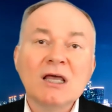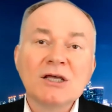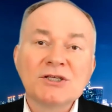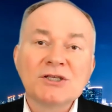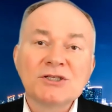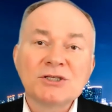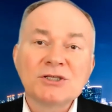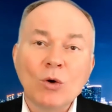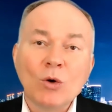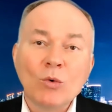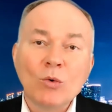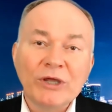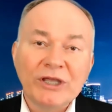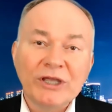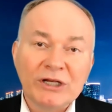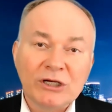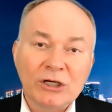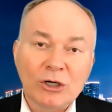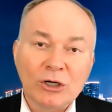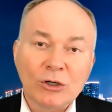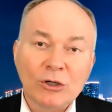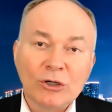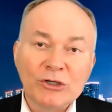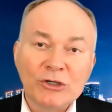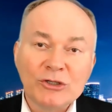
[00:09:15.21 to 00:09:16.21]
So we
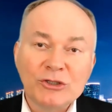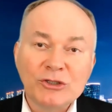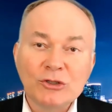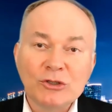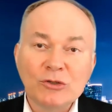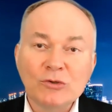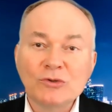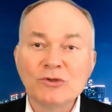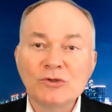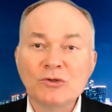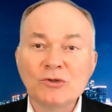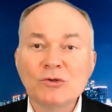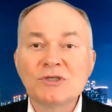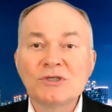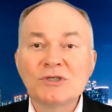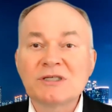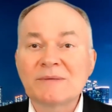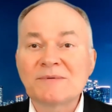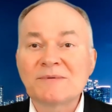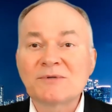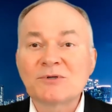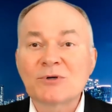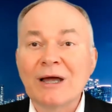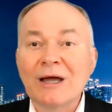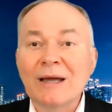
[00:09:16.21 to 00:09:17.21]
encourage you to
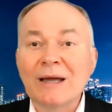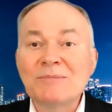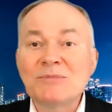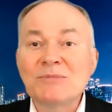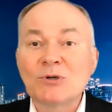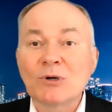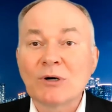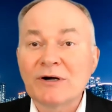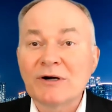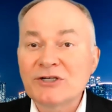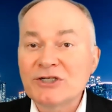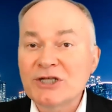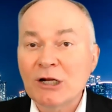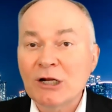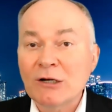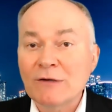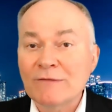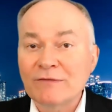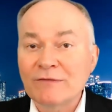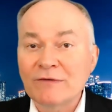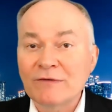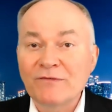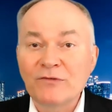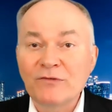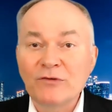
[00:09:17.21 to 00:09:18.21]
subscribe to our channel
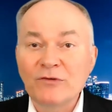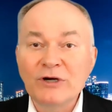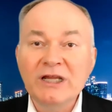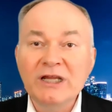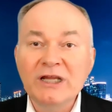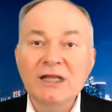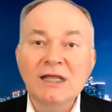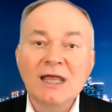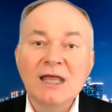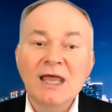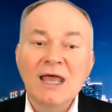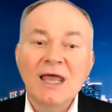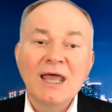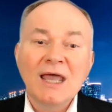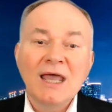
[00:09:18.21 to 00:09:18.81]
for free